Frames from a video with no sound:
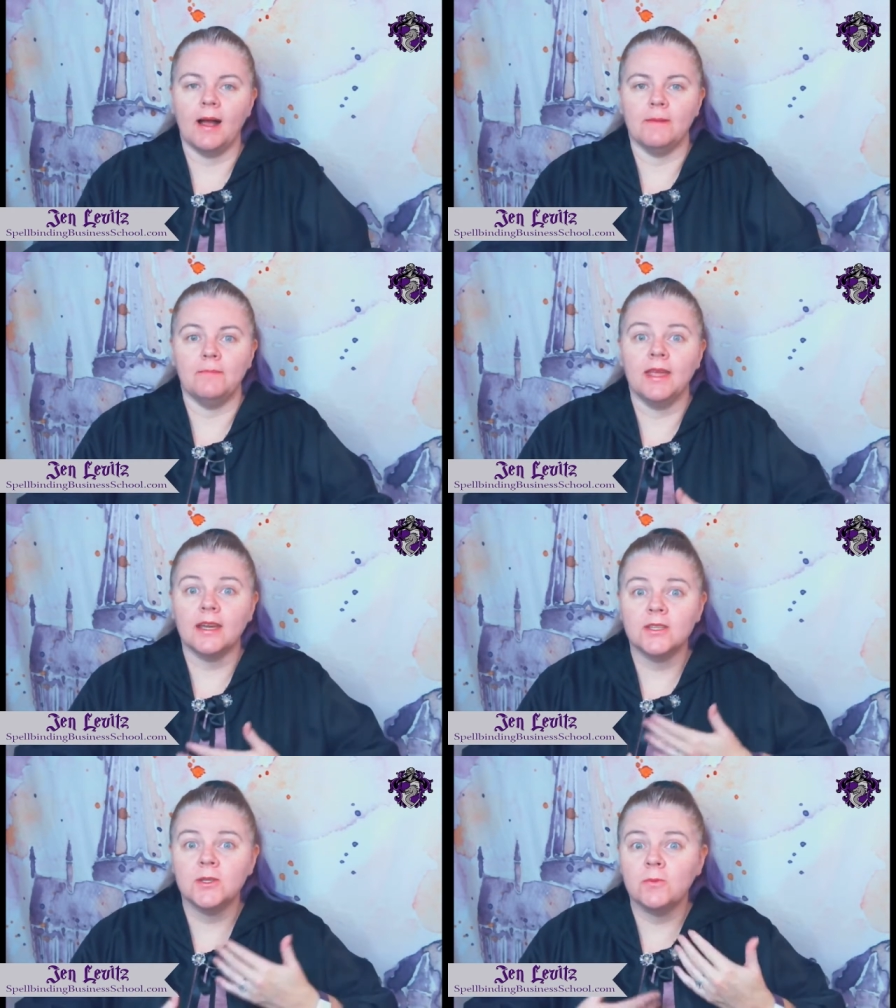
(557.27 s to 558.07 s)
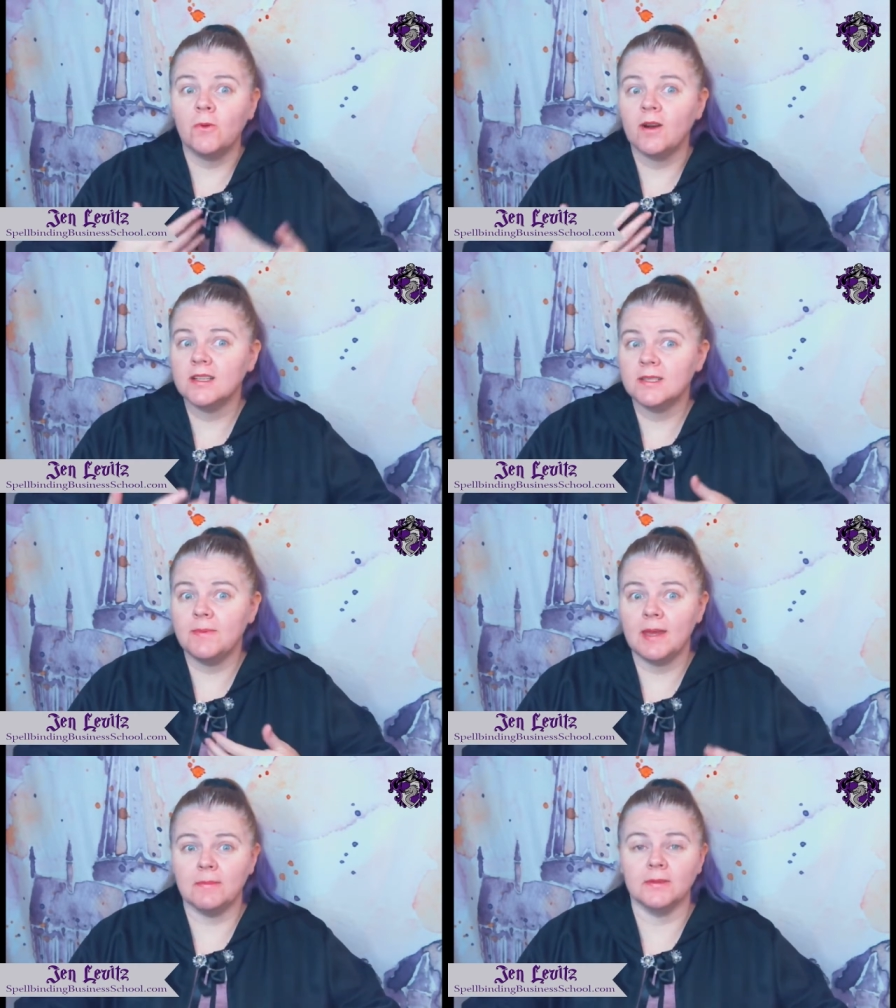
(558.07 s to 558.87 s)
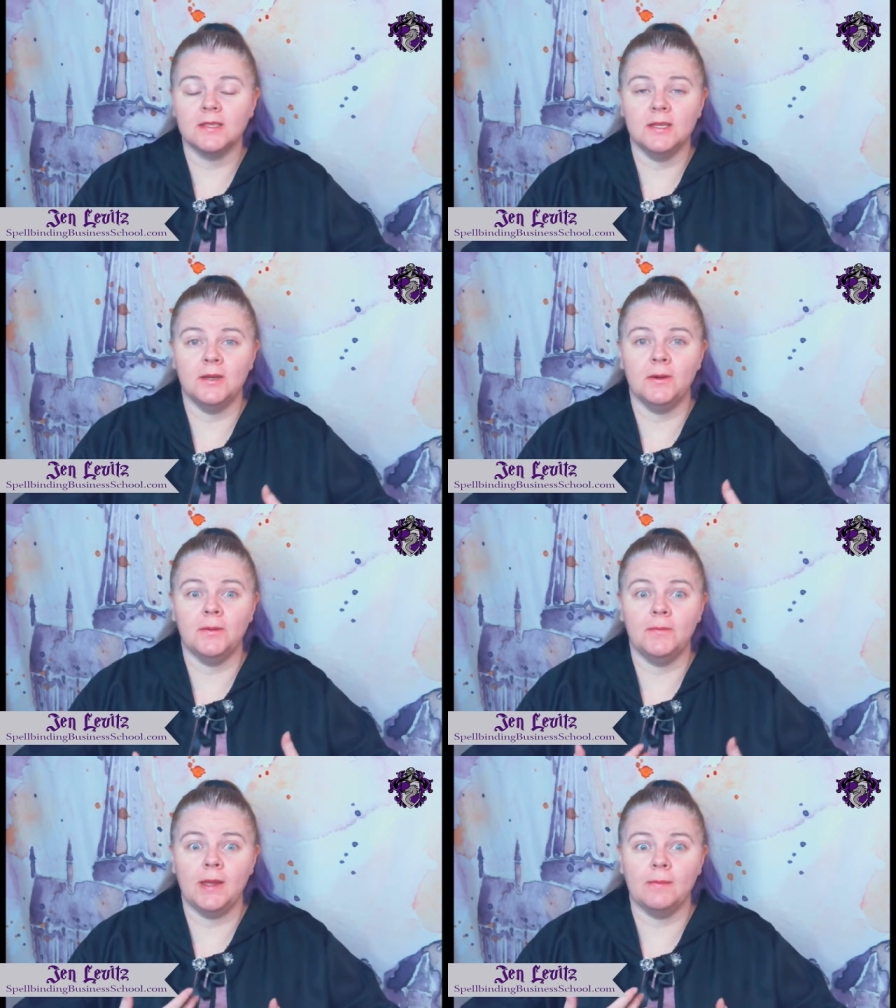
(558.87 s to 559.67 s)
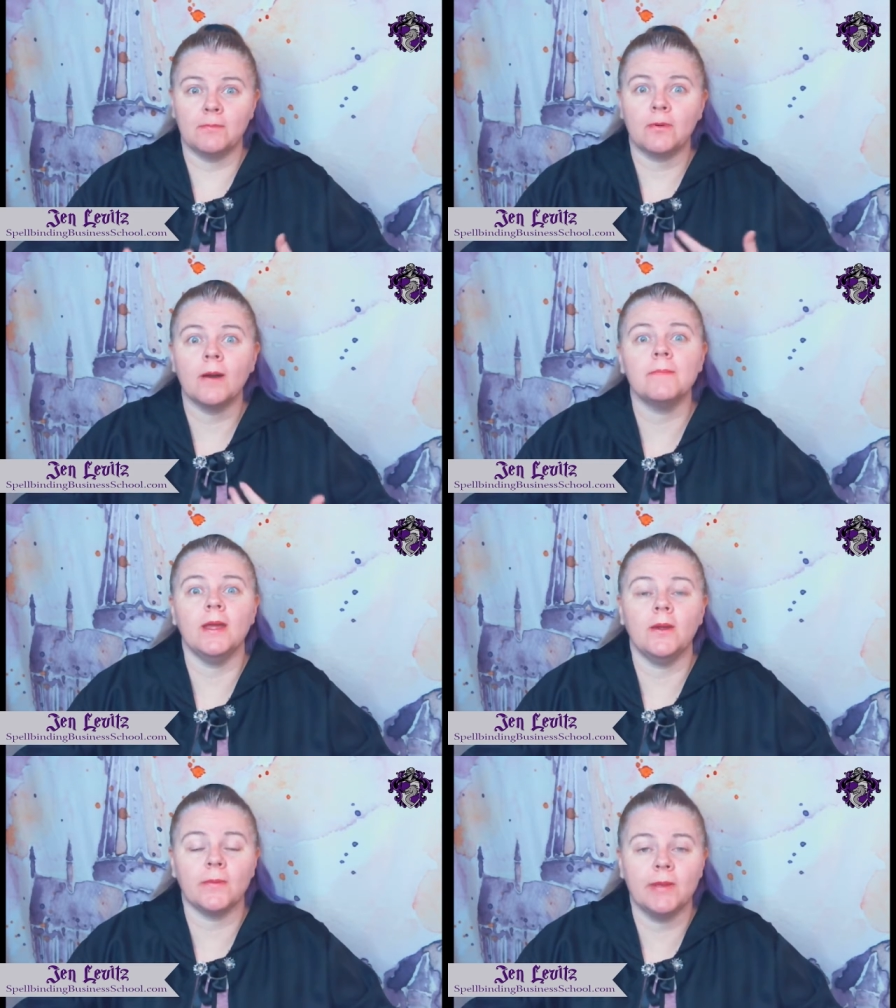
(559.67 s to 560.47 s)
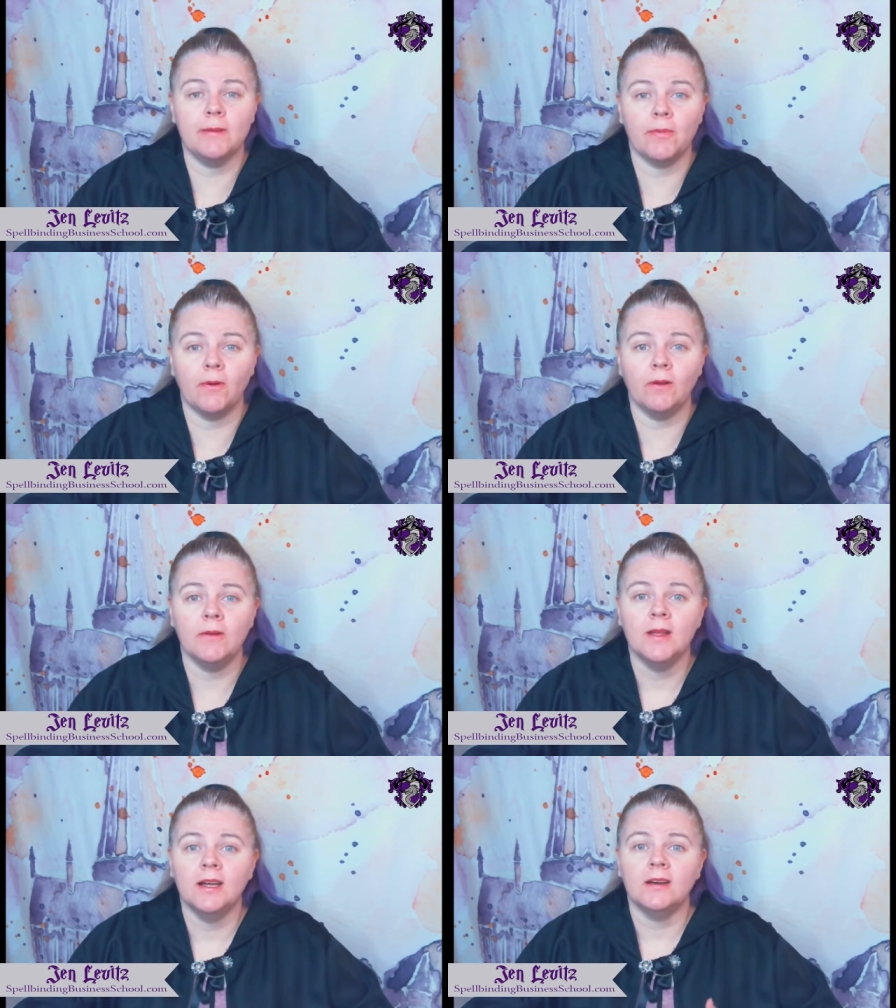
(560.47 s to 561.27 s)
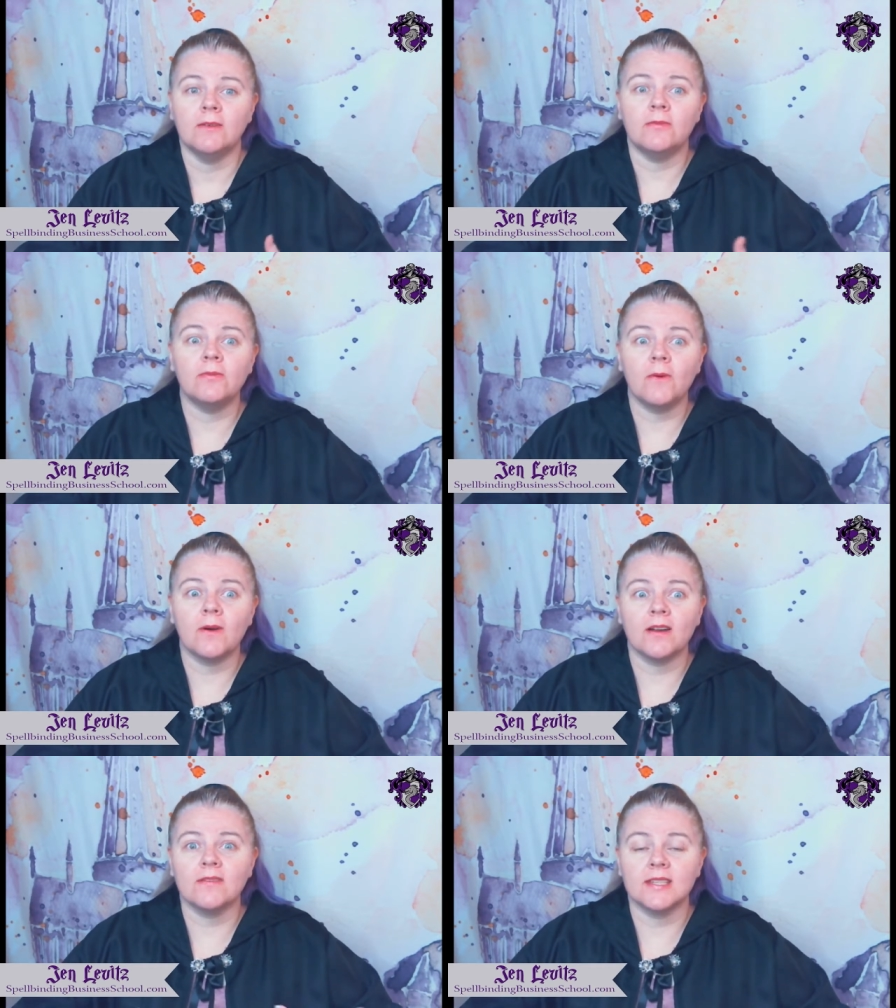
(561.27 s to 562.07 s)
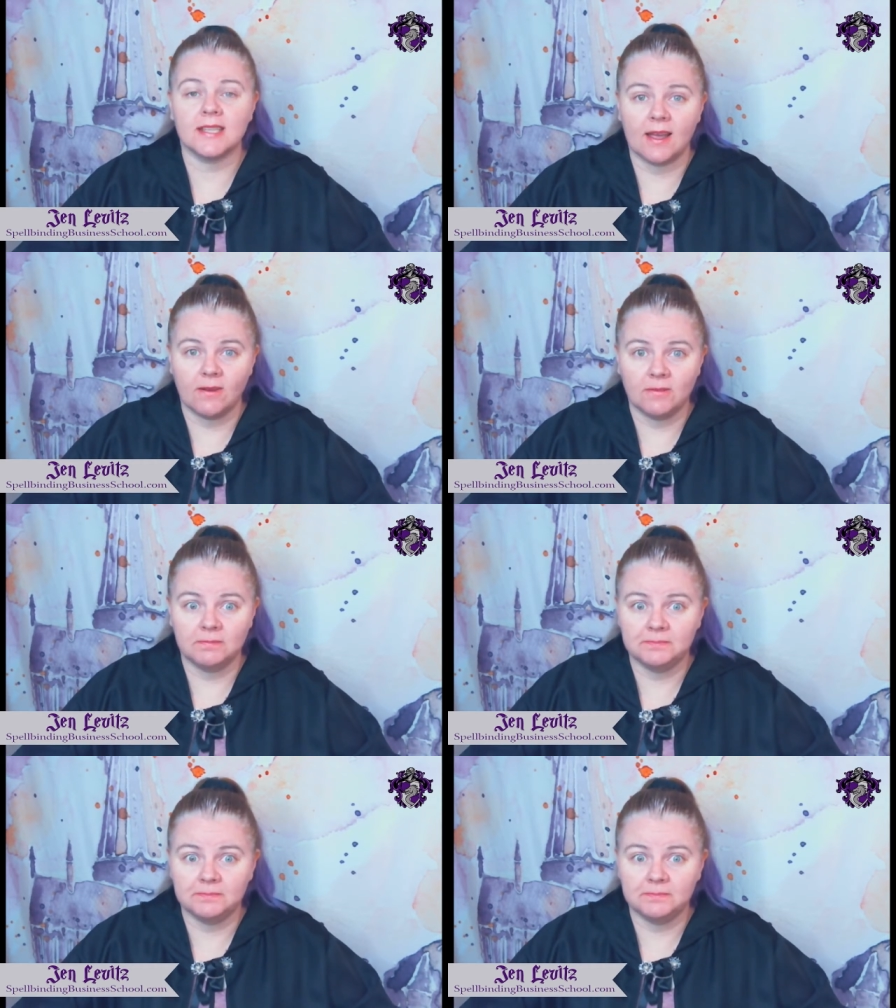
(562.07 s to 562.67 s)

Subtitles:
because you want to be able to be prepping your people for the sale.